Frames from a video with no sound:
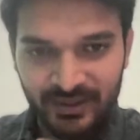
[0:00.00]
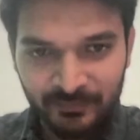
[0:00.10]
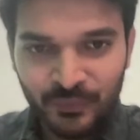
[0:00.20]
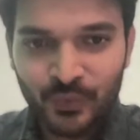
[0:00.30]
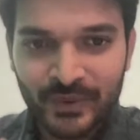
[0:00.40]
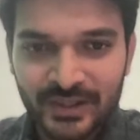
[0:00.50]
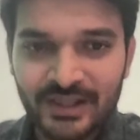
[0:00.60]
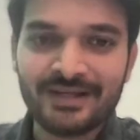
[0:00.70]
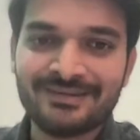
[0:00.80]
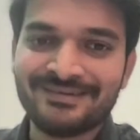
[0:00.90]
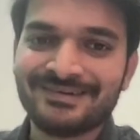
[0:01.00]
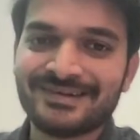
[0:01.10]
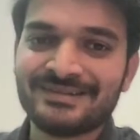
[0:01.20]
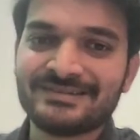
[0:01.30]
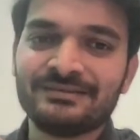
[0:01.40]
improving and
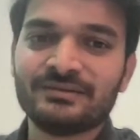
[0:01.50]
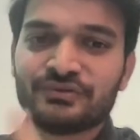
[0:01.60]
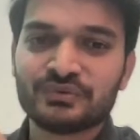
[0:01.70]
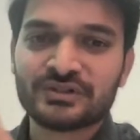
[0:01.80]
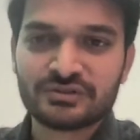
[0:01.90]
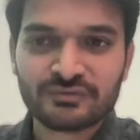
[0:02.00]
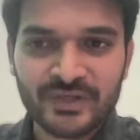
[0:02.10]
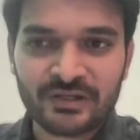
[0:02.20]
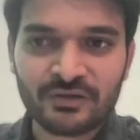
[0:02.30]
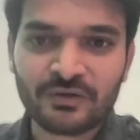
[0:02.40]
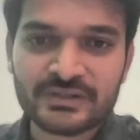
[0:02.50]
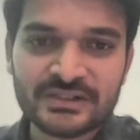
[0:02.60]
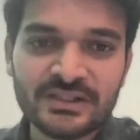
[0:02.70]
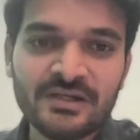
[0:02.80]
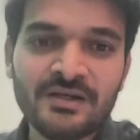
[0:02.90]
increasing the usage of technology,